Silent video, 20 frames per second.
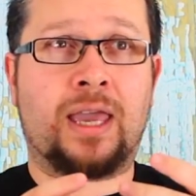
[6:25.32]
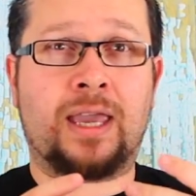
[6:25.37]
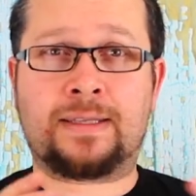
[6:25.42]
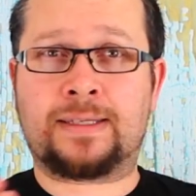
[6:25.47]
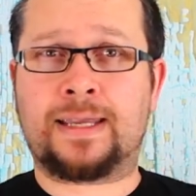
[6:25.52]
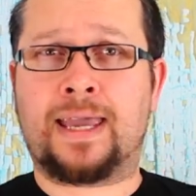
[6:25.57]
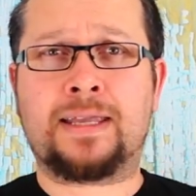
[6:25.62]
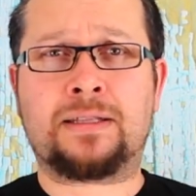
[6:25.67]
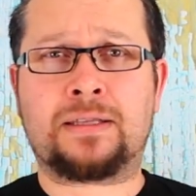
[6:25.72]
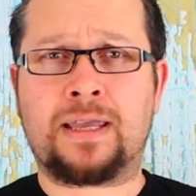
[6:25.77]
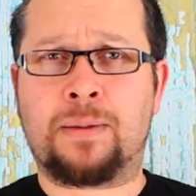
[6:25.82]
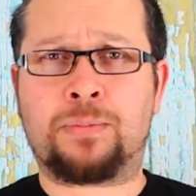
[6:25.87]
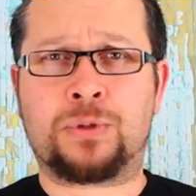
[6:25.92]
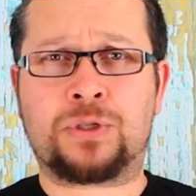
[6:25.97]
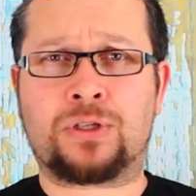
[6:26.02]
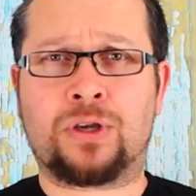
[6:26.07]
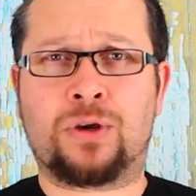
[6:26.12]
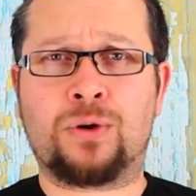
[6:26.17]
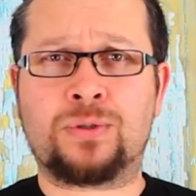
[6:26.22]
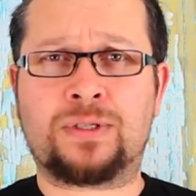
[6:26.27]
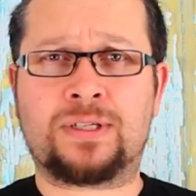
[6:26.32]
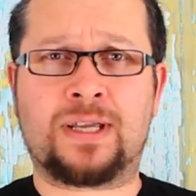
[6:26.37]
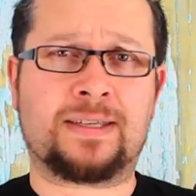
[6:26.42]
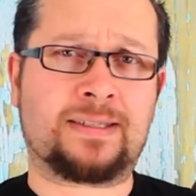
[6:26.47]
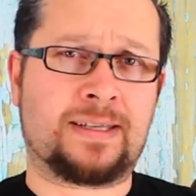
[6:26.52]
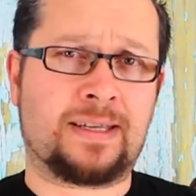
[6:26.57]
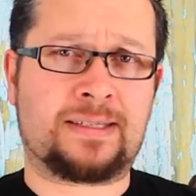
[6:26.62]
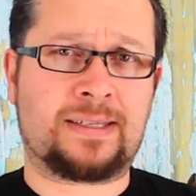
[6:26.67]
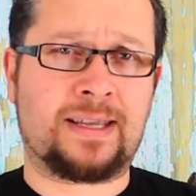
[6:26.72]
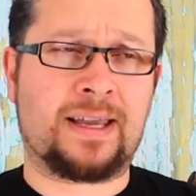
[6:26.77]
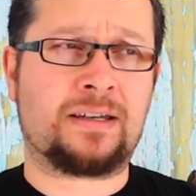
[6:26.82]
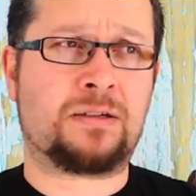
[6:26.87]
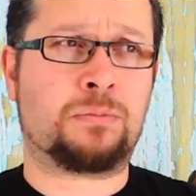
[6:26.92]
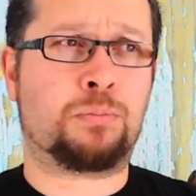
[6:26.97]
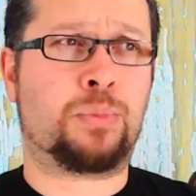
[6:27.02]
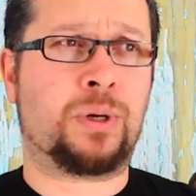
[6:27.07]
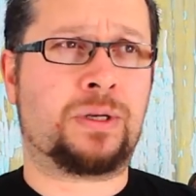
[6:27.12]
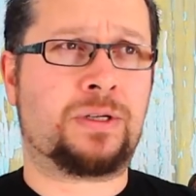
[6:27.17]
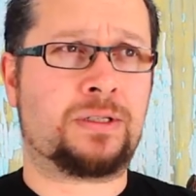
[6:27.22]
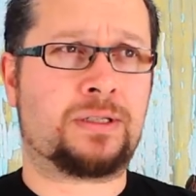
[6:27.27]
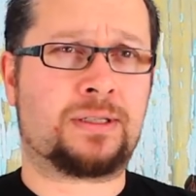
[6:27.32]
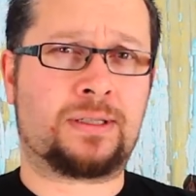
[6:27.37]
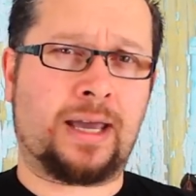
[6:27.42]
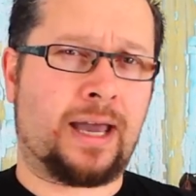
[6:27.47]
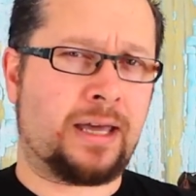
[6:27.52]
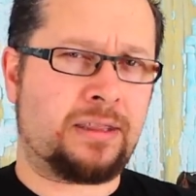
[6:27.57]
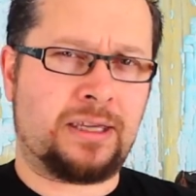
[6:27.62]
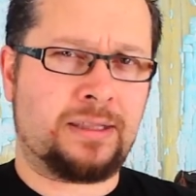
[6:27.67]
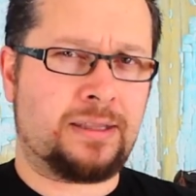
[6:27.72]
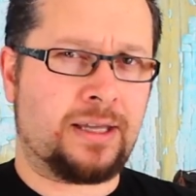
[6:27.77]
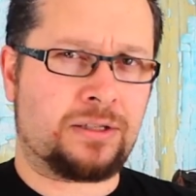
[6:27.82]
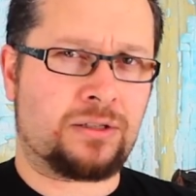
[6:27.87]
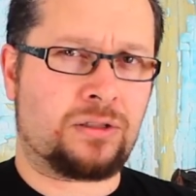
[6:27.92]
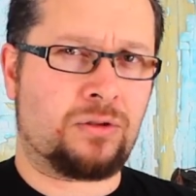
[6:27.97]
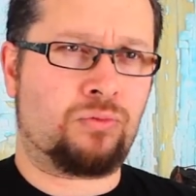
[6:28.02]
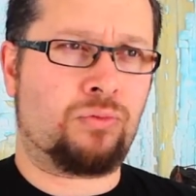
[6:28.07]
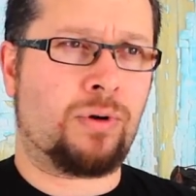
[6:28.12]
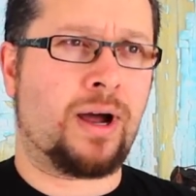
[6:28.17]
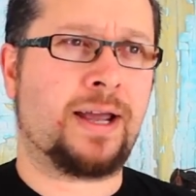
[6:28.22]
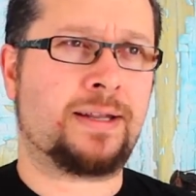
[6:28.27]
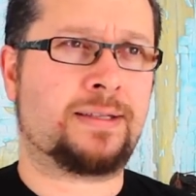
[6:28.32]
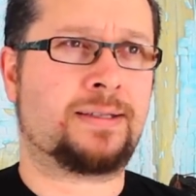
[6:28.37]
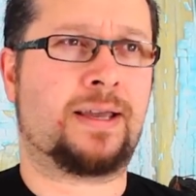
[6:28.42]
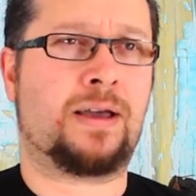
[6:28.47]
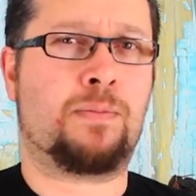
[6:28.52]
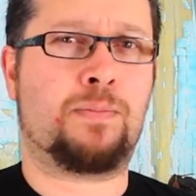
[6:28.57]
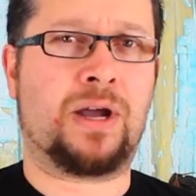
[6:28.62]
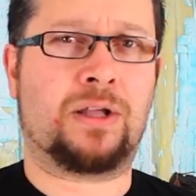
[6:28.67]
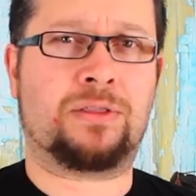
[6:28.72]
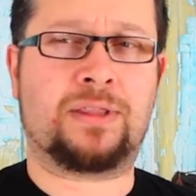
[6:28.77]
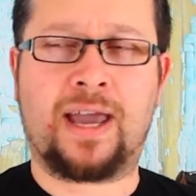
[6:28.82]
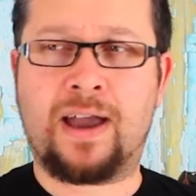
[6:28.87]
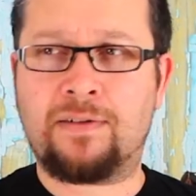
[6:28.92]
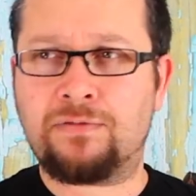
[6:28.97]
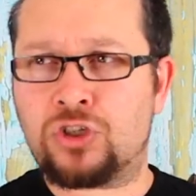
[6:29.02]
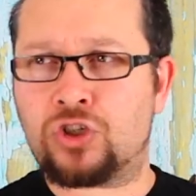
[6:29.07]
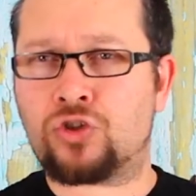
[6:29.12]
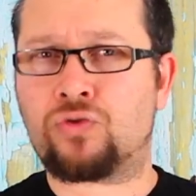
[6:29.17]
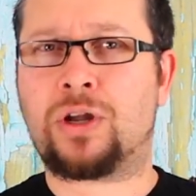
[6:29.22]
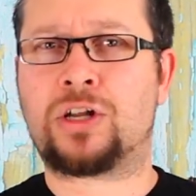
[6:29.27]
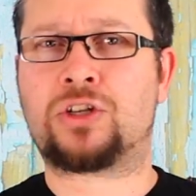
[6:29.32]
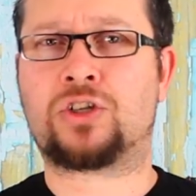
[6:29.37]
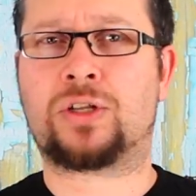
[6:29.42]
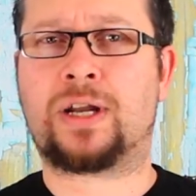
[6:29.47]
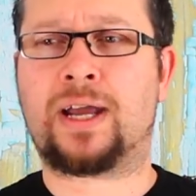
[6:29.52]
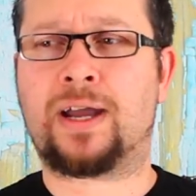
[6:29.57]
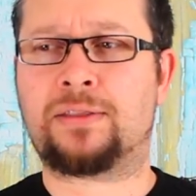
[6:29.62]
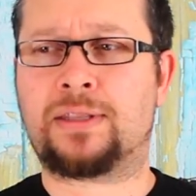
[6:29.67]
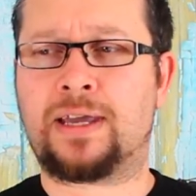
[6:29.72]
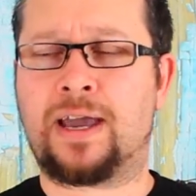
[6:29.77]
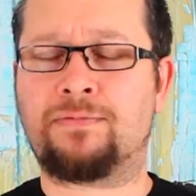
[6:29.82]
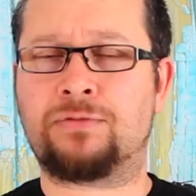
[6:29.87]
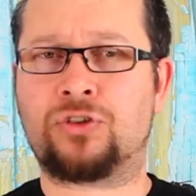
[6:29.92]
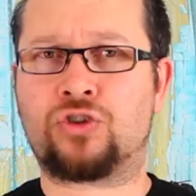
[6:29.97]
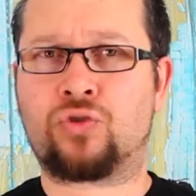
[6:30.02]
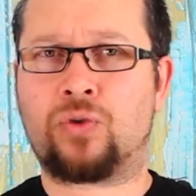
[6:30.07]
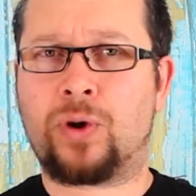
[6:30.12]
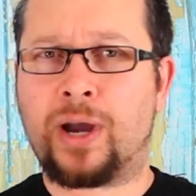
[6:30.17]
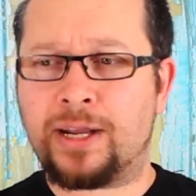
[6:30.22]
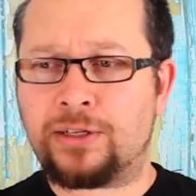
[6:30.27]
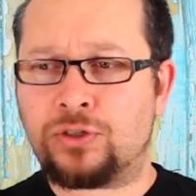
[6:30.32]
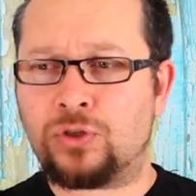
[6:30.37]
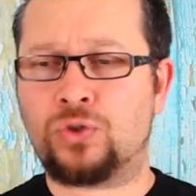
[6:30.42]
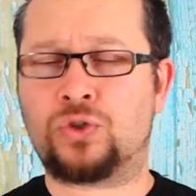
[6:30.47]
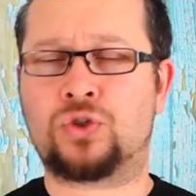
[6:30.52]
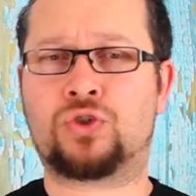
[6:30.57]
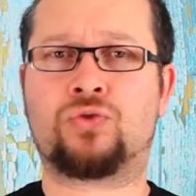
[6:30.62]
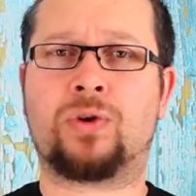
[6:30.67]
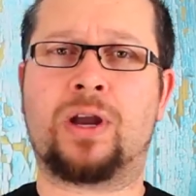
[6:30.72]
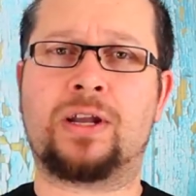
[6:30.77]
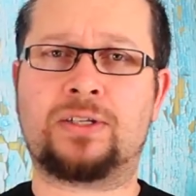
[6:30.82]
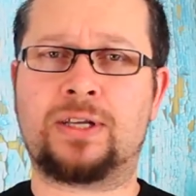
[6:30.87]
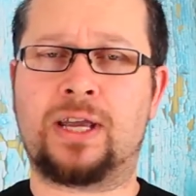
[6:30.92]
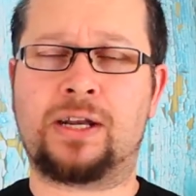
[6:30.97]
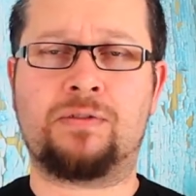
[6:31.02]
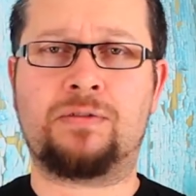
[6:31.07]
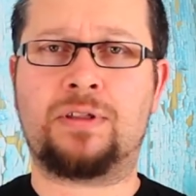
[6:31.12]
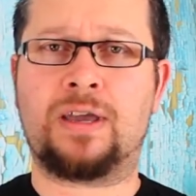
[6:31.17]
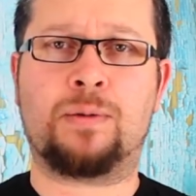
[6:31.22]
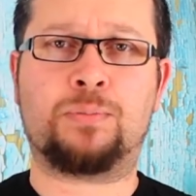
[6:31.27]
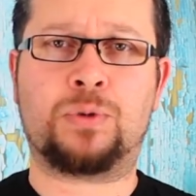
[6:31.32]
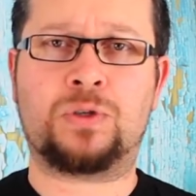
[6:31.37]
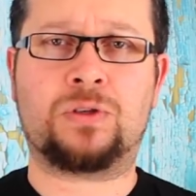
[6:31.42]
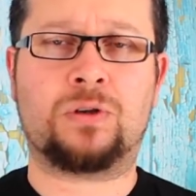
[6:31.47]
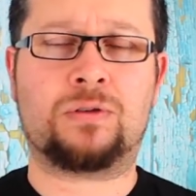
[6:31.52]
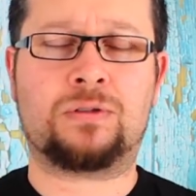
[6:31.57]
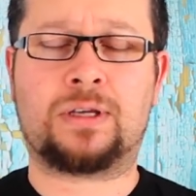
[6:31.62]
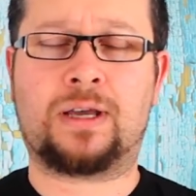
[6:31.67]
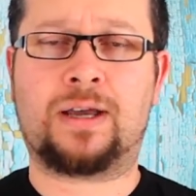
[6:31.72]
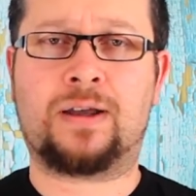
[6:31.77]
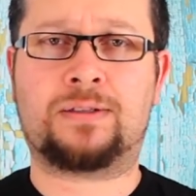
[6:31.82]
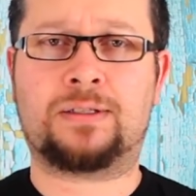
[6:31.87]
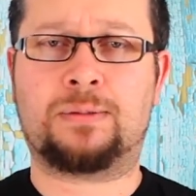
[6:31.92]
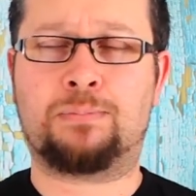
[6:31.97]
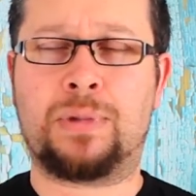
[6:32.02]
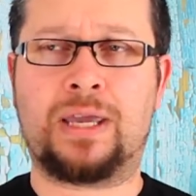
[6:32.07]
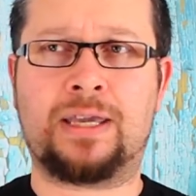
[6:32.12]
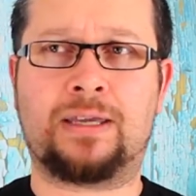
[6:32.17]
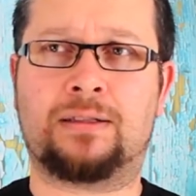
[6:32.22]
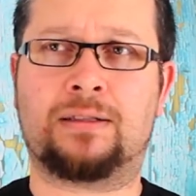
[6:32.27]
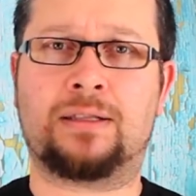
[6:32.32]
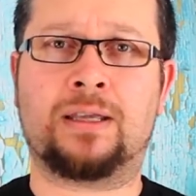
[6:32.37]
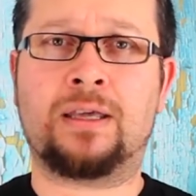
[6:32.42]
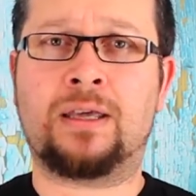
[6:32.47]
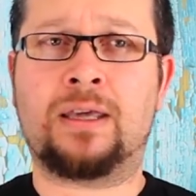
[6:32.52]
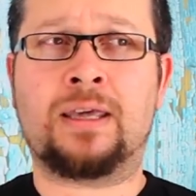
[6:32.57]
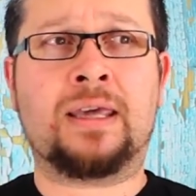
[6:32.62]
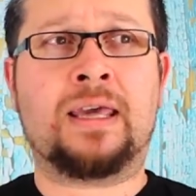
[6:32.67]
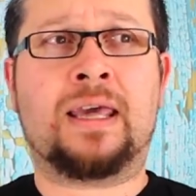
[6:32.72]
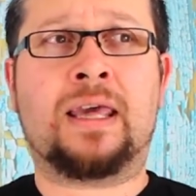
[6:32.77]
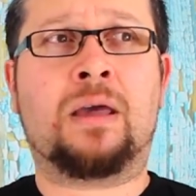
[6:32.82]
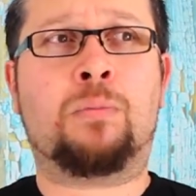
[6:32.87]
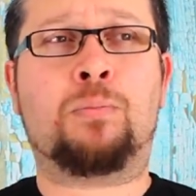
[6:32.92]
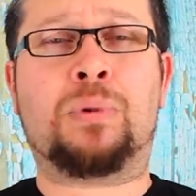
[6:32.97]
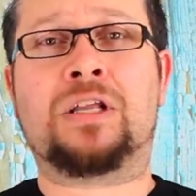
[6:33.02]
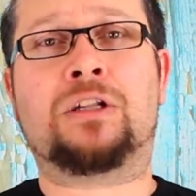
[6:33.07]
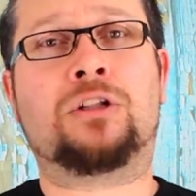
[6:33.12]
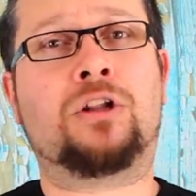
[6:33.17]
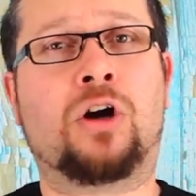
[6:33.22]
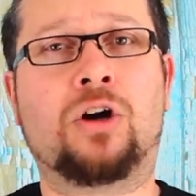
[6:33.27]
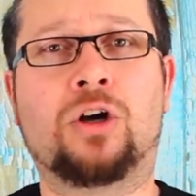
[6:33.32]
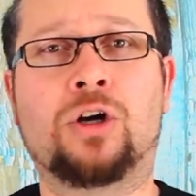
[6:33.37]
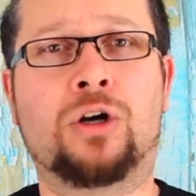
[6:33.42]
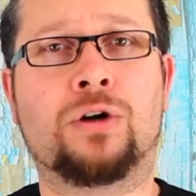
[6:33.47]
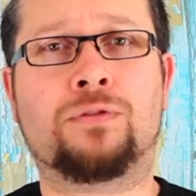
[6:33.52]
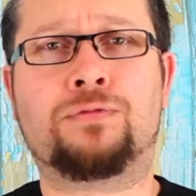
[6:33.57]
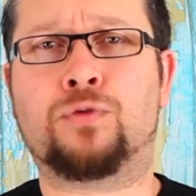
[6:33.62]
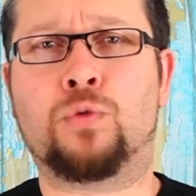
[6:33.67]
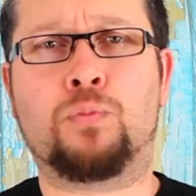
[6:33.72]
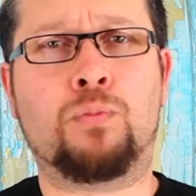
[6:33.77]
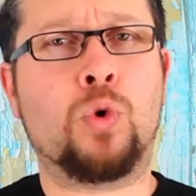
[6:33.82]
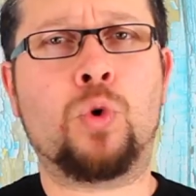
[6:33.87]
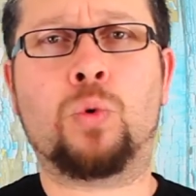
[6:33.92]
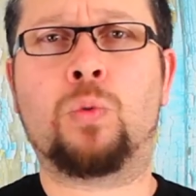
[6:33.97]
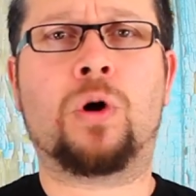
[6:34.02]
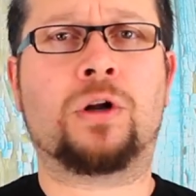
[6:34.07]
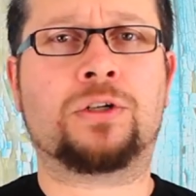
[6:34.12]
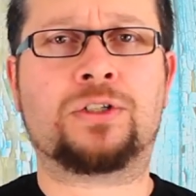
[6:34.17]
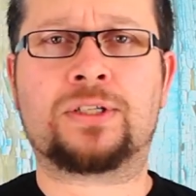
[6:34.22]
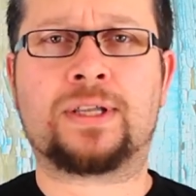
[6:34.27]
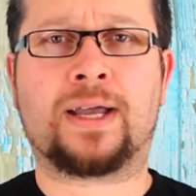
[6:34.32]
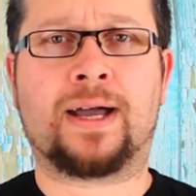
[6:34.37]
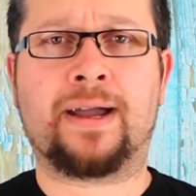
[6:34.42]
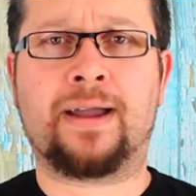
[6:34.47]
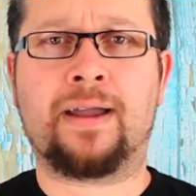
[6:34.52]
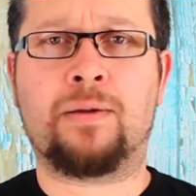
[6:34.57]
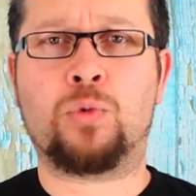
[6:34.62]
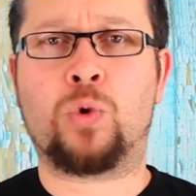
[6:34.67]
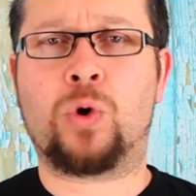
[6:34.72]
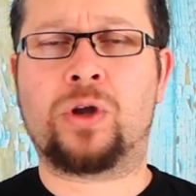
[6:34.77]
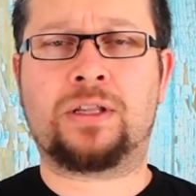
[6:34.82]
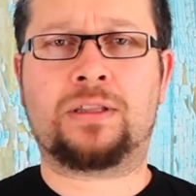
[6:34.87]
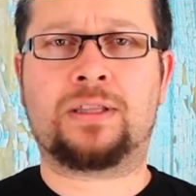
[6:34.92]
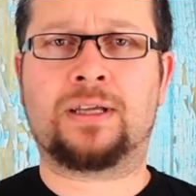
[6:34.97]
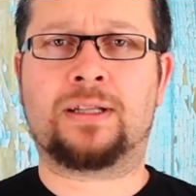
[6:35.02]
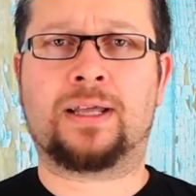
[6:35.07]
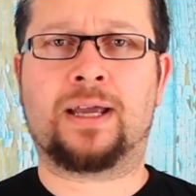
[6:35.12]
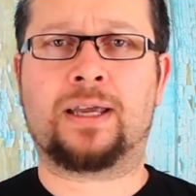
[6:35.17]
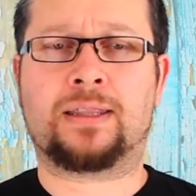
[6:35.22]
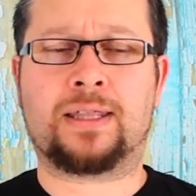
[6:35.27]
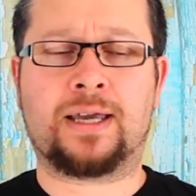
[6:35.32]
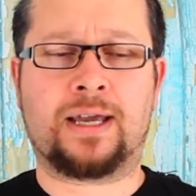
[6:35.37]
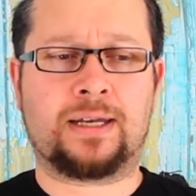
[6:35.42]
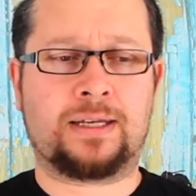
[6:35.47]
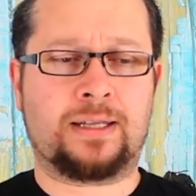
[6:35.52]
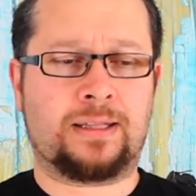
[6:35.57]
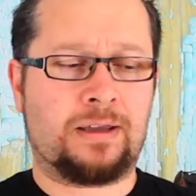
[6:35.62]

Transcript: It's 8 episodes, as I said, but I think that's the right amount. They haven't stretched it out, they haven't tried to stretch any of the episodes out and make it be longer for more watch time or anything like that.